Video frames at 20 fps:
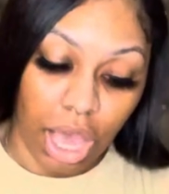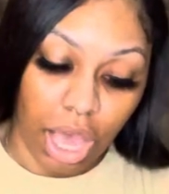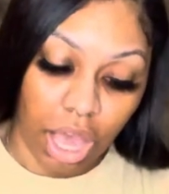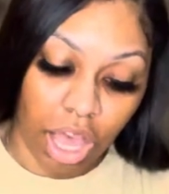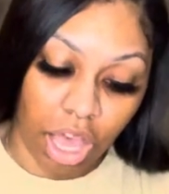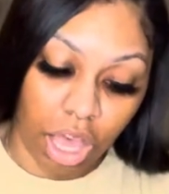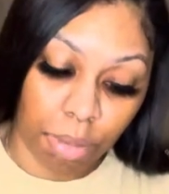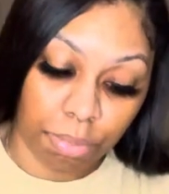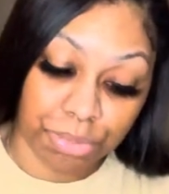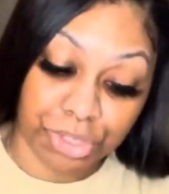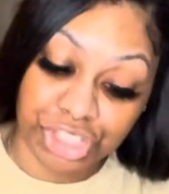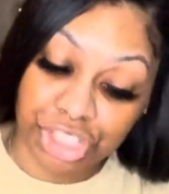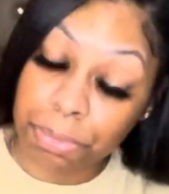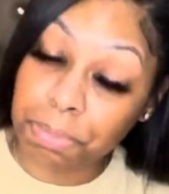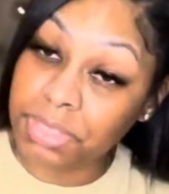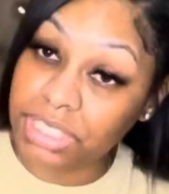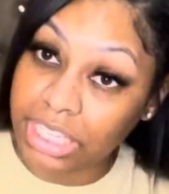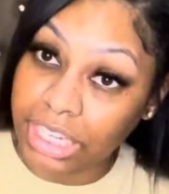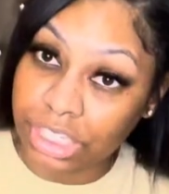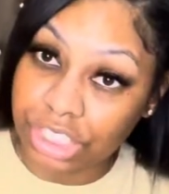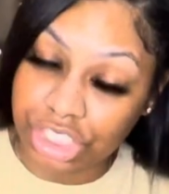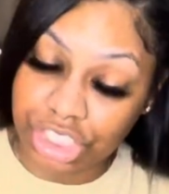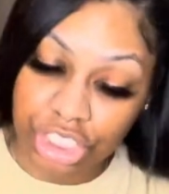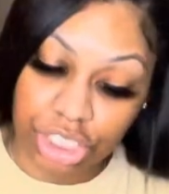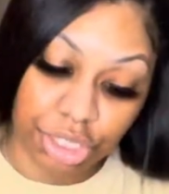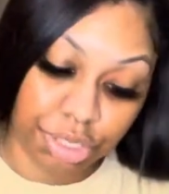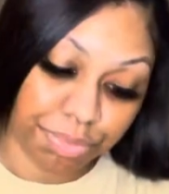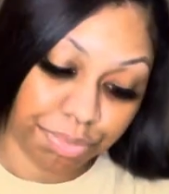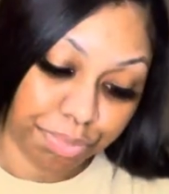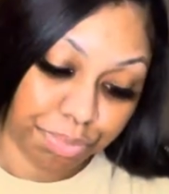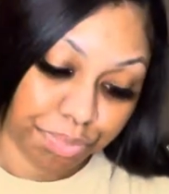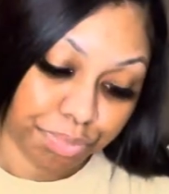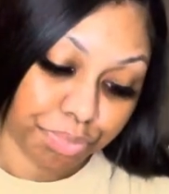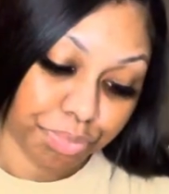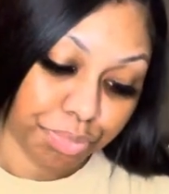Um, ShipStation,